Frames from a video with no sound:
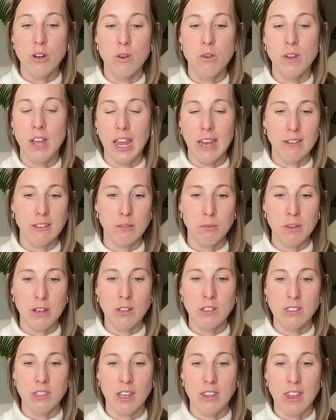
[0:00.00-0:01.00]
came to me, who
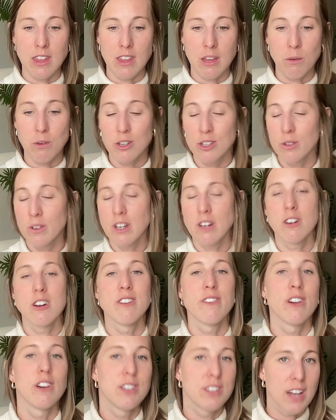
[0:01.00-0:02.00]
said that they were doing a
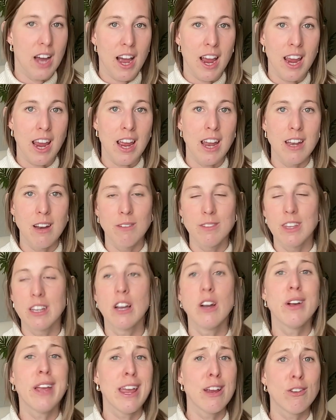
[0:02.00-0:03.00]
reverse diet, and I'm like,
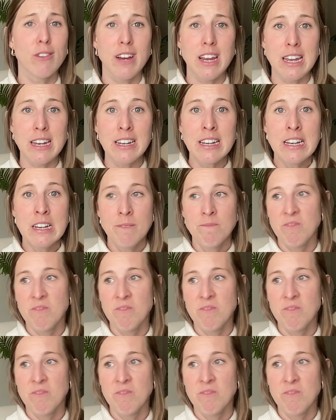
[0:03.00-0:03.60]
okay, great.